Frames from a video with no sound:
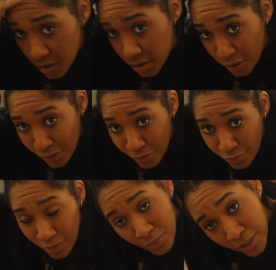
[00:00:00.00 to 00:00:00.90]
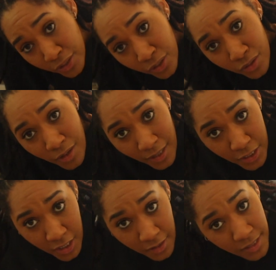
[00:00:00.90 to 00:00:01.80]
you know, doing what it do. I'll
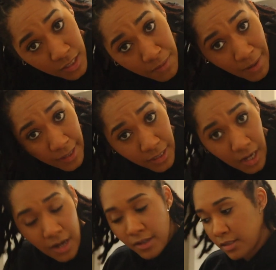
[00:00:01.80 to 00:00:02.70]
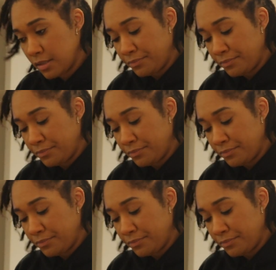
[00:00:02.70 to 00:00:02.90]
let y'all see my life.